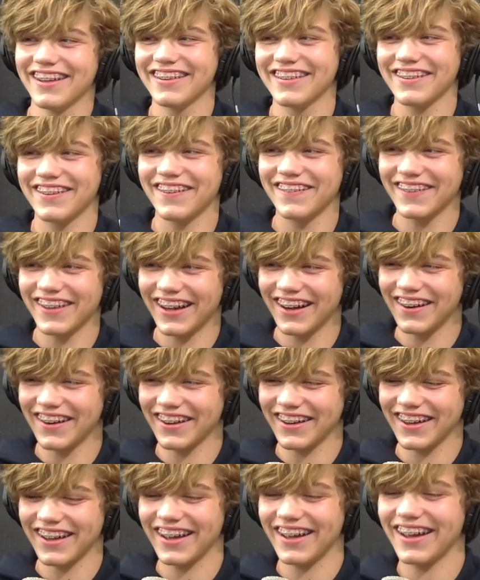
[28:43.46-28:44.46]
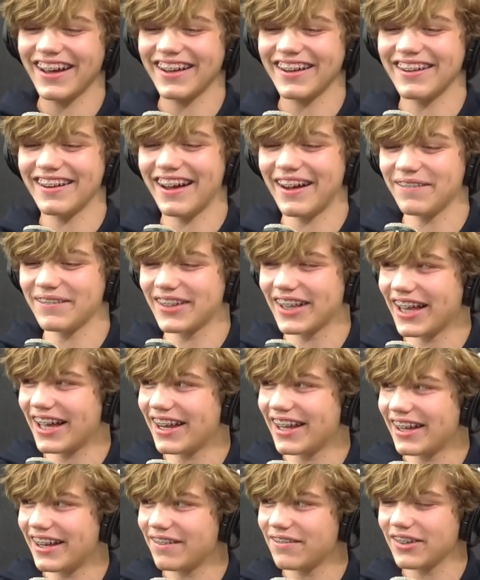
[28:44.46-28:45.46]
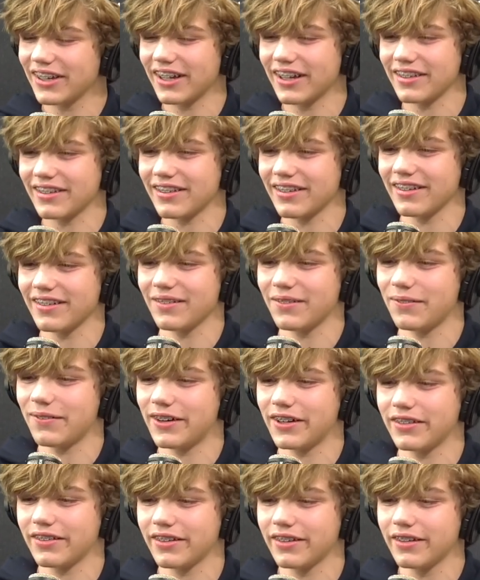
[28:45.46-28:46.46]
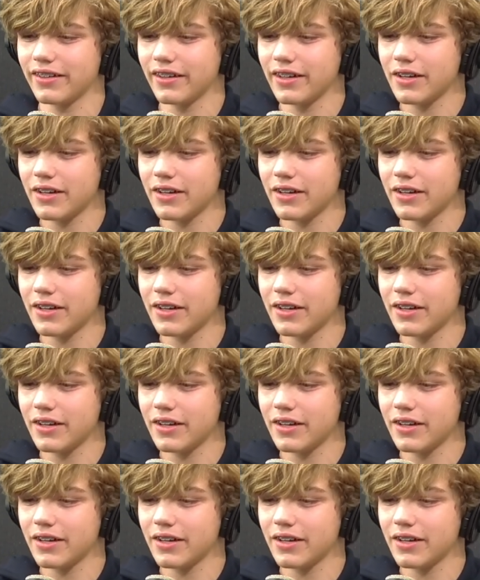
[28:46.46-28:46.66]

So like, okay, I've I, seen I'm it. glad good. I never got to mm-hmm. watch it.